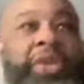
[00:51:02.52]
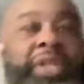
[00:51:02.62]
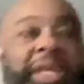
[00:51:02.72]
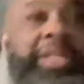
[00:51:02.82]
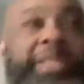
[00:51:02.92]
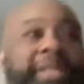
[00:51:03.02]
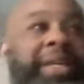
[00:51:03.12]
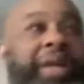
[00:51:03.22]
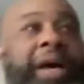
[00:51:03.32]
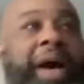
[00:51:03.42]
you this.
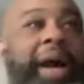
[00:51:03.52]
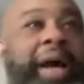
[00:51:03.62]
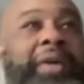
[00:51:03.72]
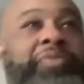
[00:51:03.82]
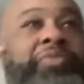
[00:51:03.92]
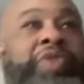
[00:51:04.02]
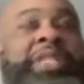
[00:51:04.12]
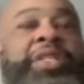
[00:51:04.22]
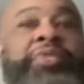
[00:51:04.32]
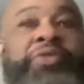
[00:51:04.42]

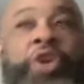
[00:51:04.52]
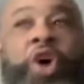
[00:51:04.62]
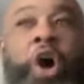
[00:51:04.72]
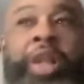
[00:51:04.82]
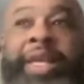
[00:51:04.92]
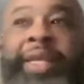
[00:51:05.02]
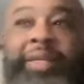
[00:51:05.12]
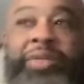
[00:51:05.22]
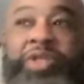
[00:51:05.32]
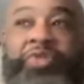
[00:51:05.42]
Reason for calling,
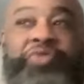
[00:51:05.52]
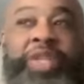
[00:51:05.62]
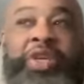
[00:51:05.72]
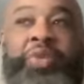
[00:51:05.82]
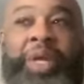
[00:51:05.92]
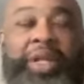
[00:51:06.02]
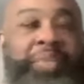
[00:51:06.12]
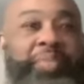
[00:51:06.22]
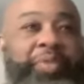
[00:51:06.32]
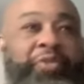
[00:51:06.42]
just really quickly
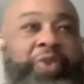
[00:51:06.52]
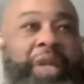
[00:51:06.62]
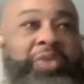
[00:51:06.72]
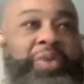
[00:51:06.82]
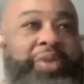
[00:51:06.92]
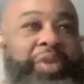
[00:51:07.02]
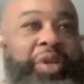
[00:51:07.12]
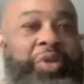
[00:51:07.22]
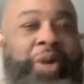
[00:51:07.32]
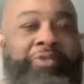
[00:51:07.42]
before I do a
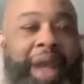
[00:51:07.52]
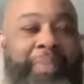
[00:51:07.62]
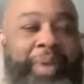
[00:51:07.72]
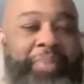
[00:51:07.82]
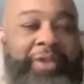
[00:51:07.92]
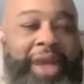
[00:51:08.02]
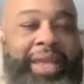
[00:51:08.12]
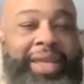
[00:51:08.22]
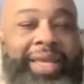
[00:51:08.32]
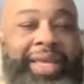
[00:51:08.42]
quick wrap up, right?
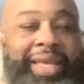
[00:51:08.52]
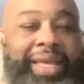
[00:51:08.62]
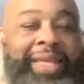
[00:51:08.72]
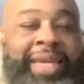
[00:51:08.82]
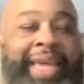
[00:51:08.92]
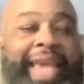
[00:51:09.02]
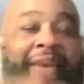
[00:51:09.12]
Nick,